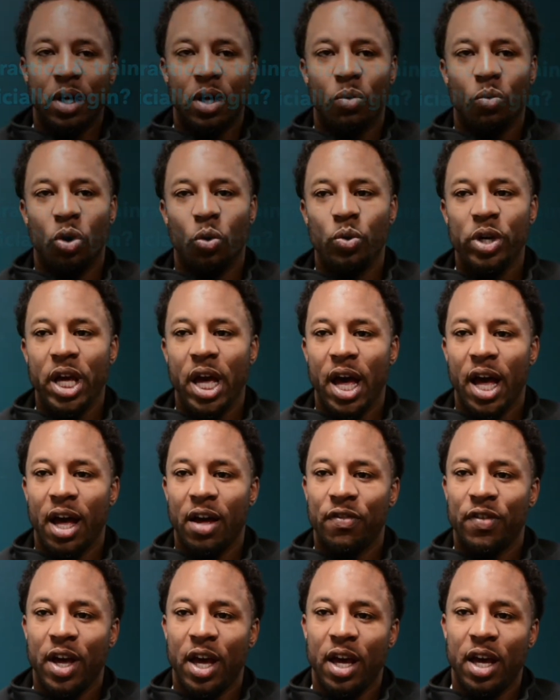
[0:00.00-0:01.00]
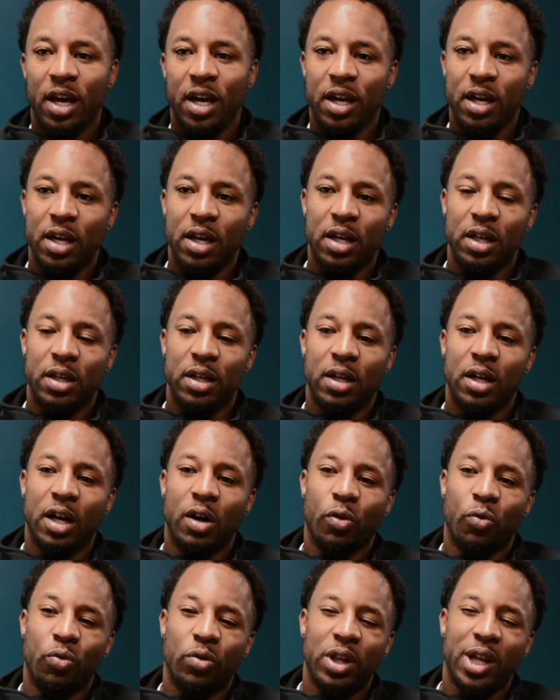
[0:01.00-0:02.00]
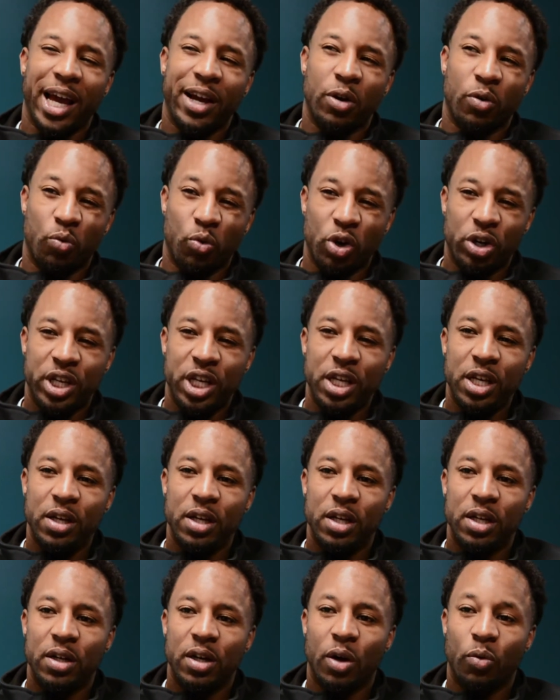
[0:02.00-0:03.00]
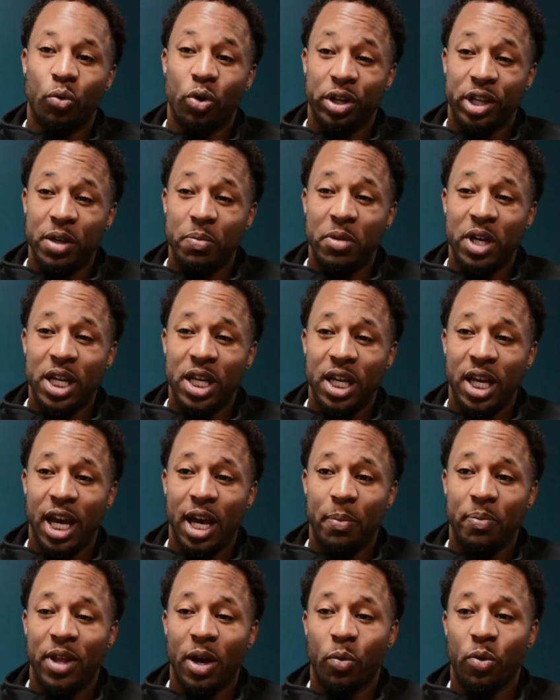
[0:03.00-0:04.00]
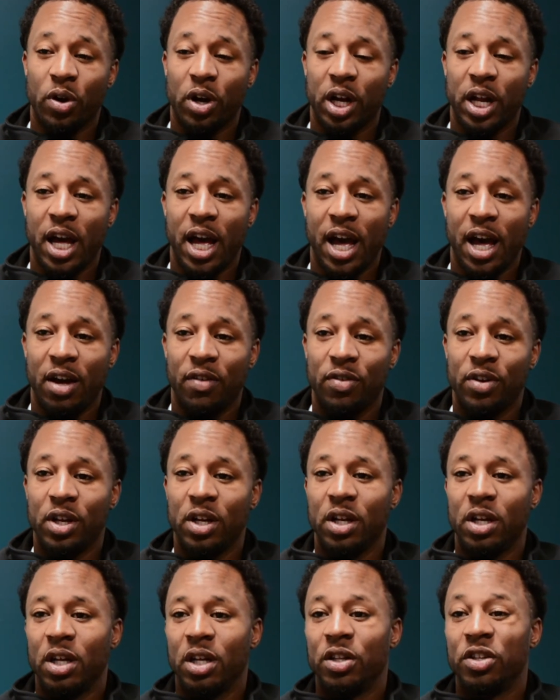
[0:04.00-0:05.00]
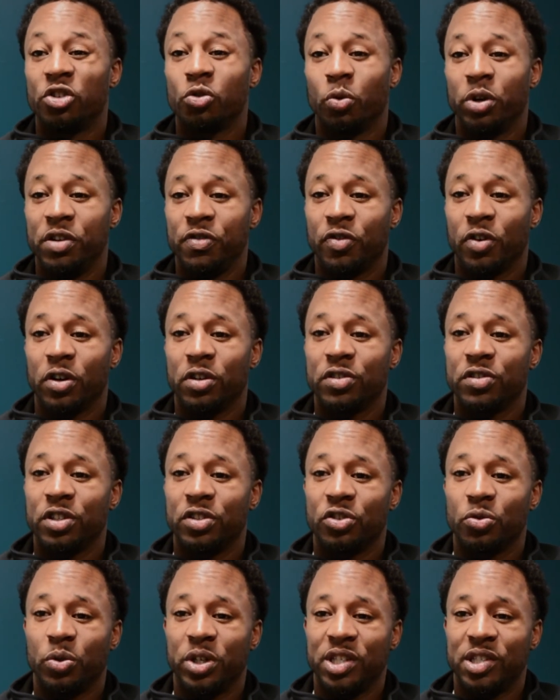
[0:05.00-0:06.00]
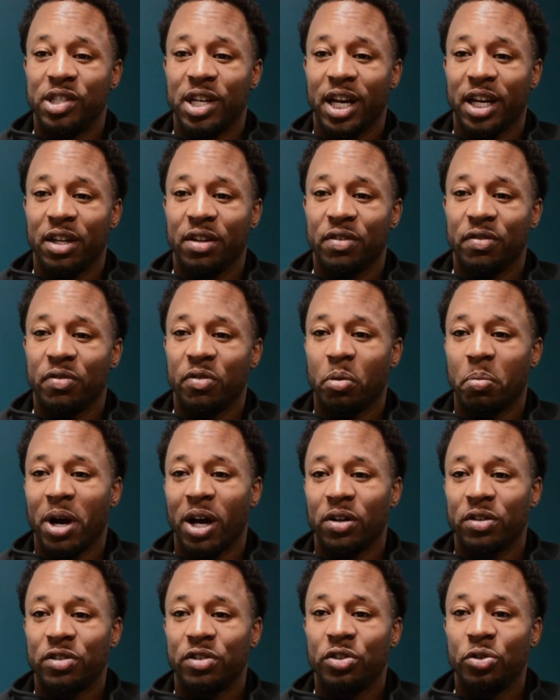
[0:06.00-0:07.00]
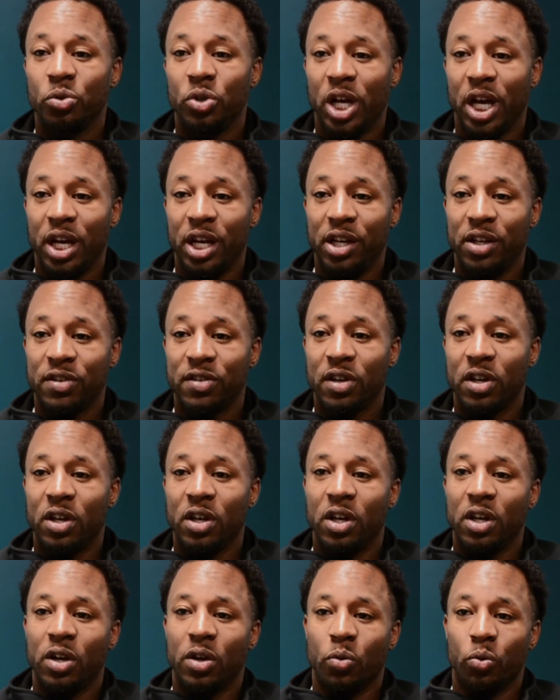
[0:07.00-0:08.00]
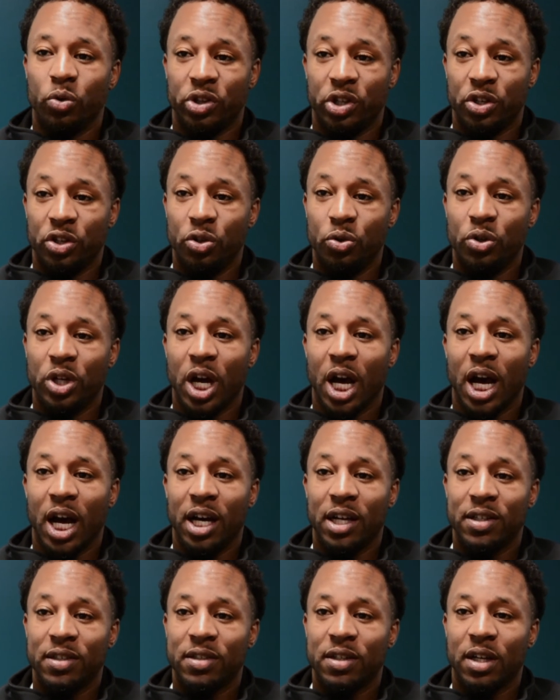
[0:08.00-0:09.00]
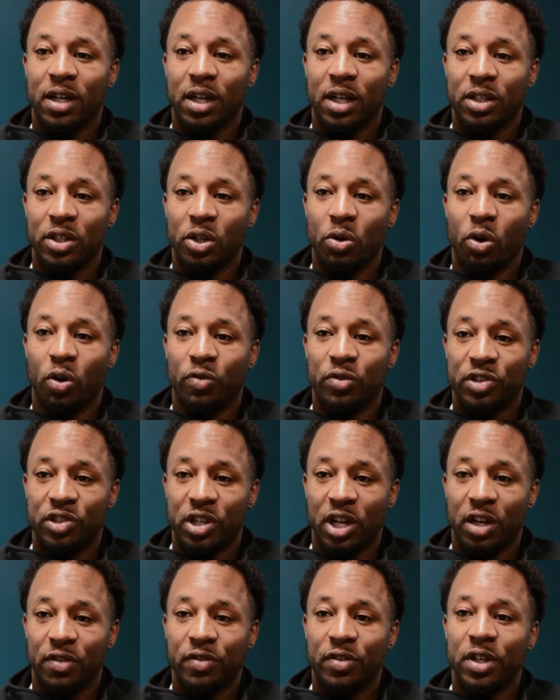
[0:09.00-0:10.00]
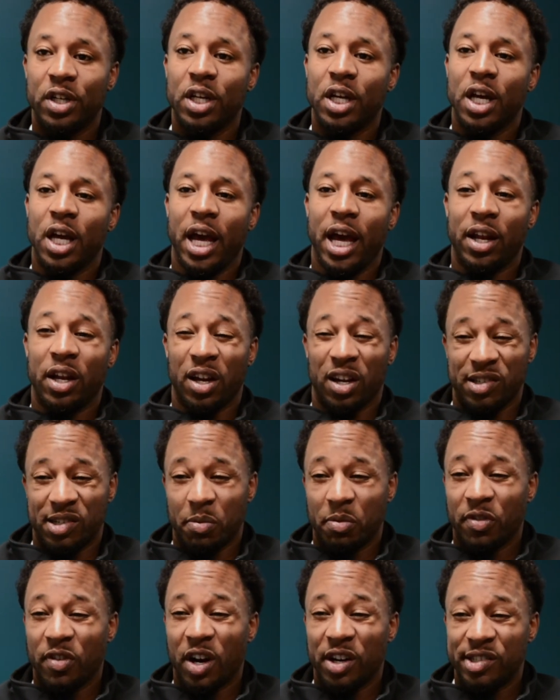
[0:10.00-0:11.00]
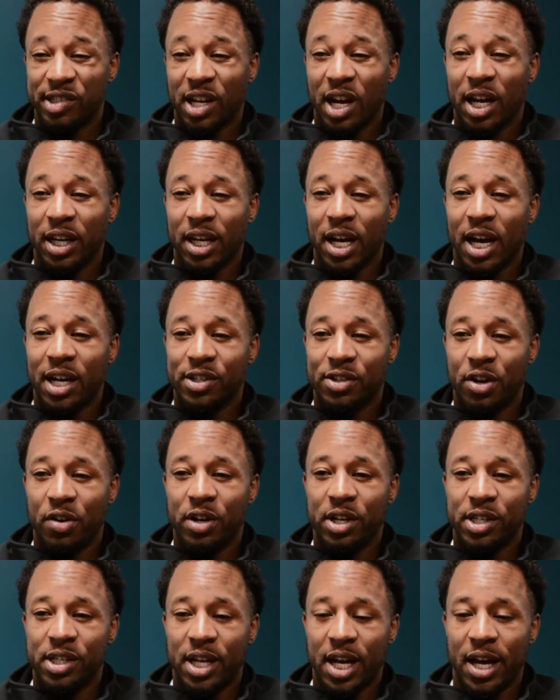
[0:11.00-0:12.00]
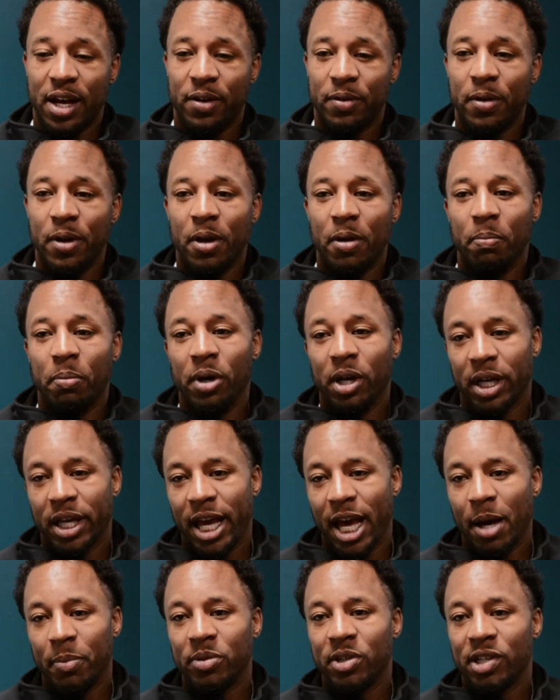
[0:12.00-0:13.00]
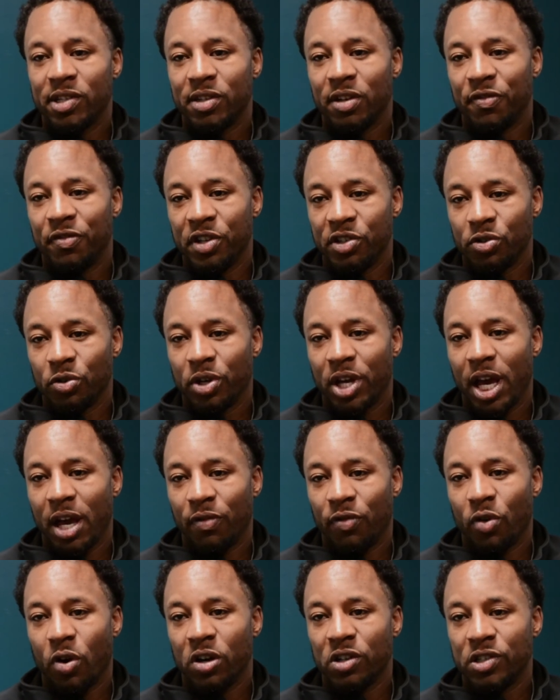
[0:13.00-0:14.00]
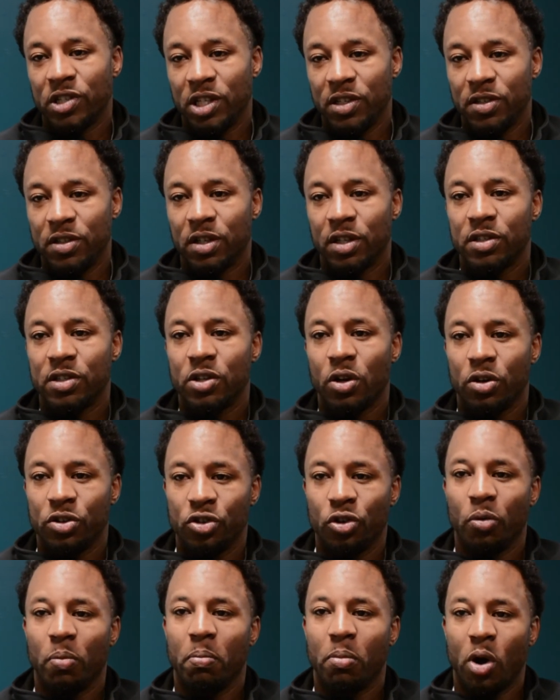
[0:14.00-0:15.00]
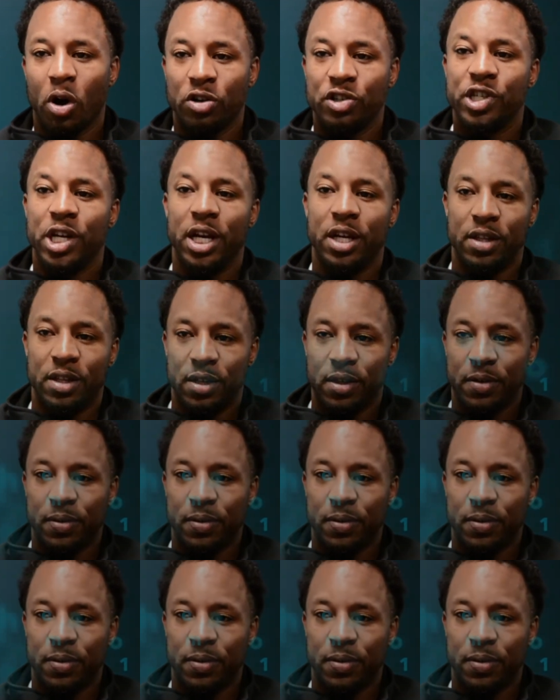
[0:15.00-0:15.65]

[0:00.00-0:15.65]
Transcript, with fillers: Well, we have a, a like a rookie, a rookie mini camp that we're gonna have 21st and 22nd for about two days with the new guys uh, to go over stuff and our, some of our sign guys are in town. But camp does official camp for our season doesn't start till March 8th.